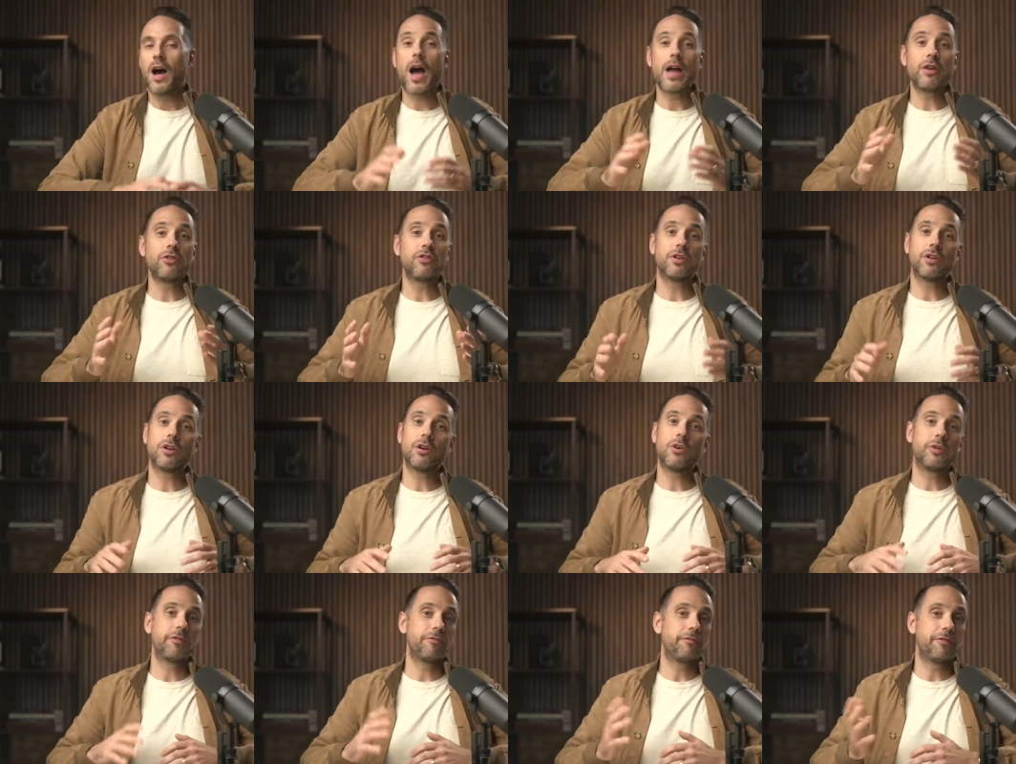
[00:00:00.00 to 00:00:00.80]
I used to
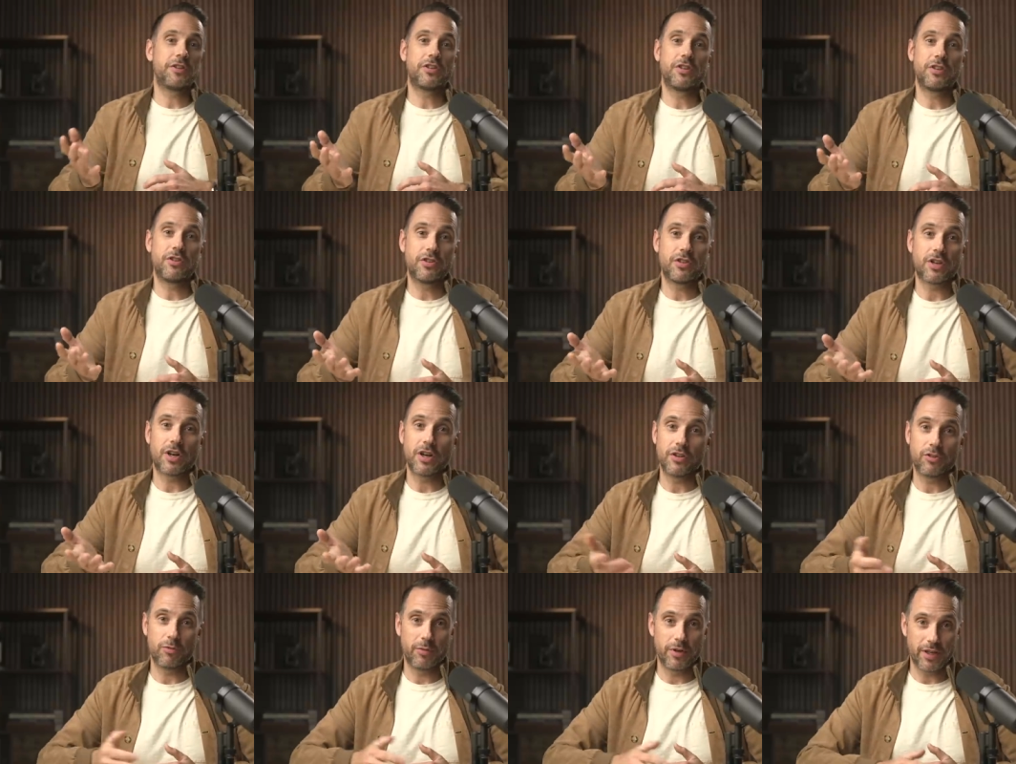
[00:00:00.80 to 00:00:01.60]
go in fits and
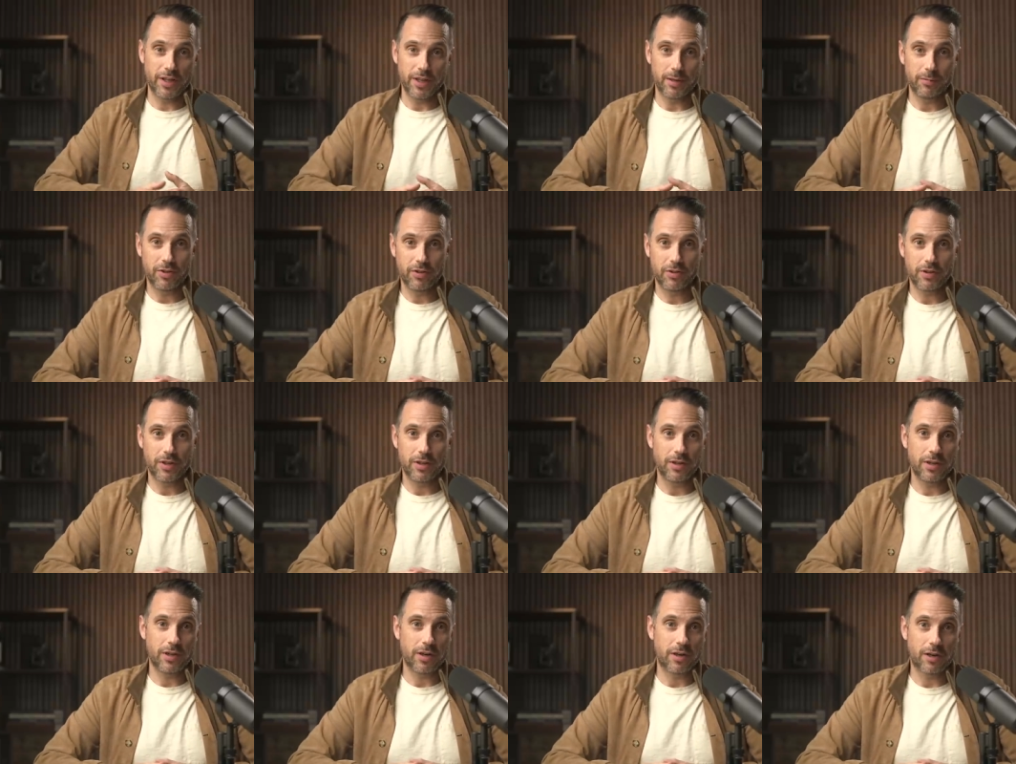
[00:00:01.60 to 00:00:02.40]
starts when it came to
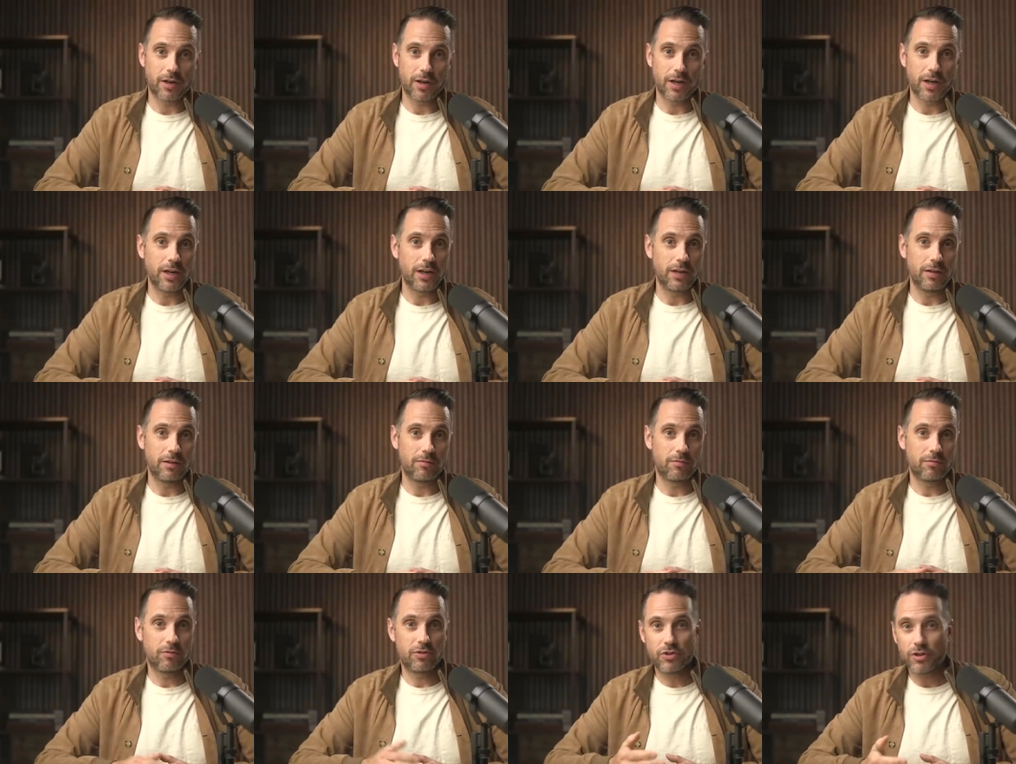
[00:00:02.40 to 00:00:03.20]
skincare. I'd
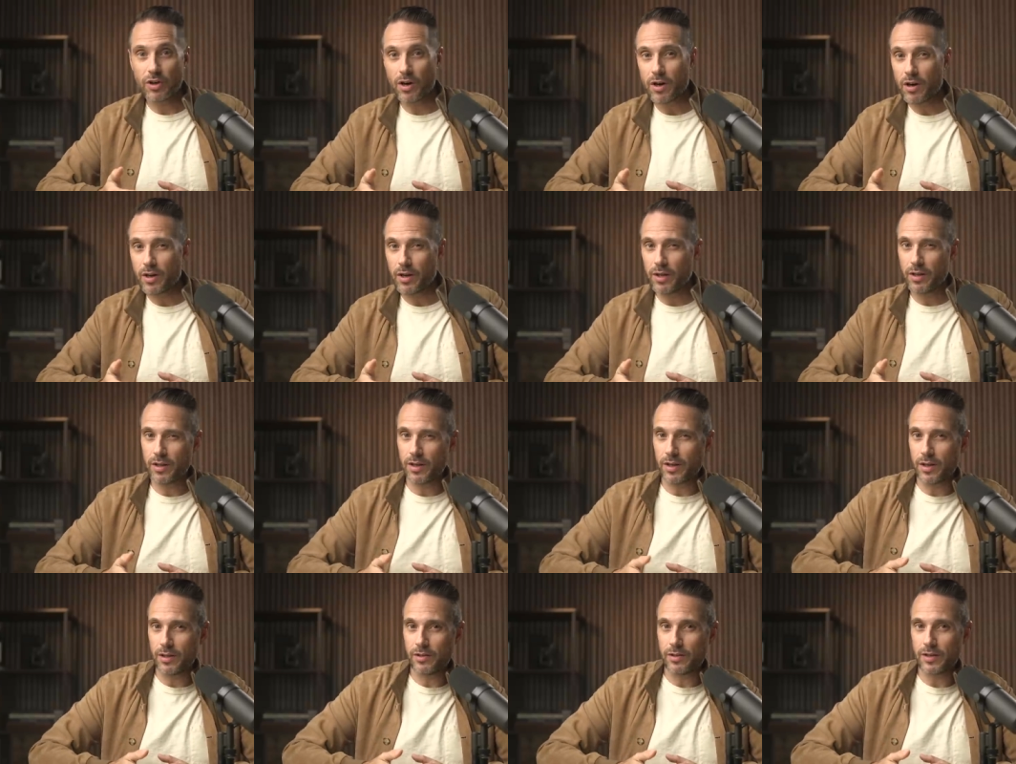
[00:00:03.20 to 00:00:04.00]
start and then
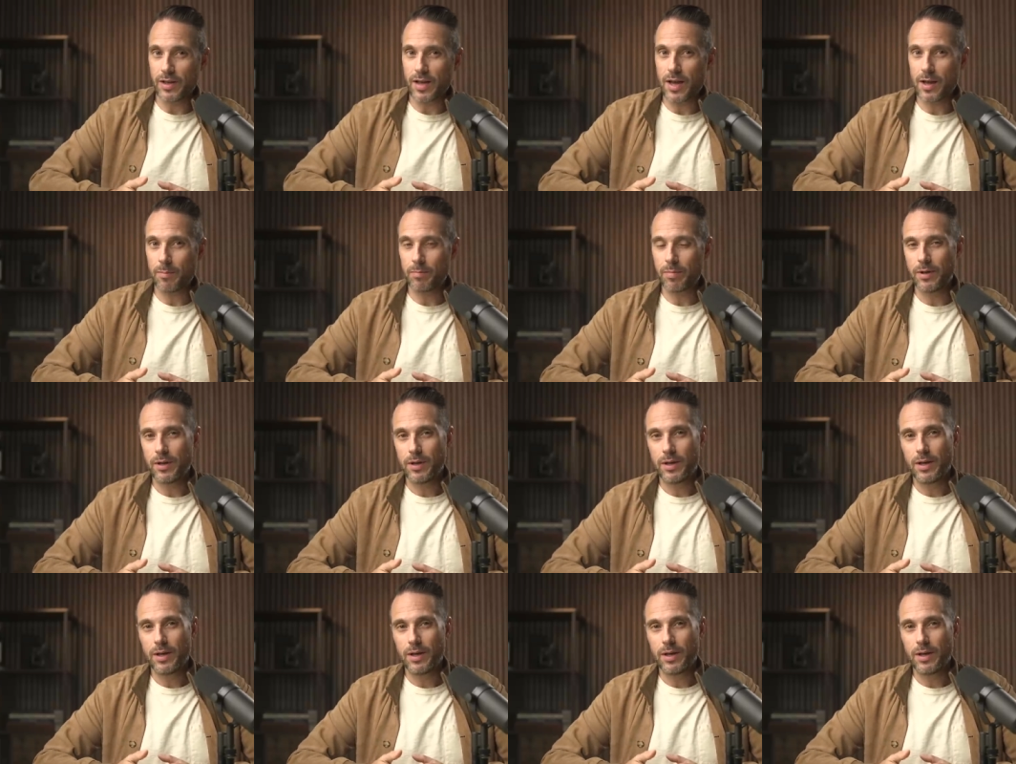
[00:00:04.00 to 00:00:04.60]
I'd stop.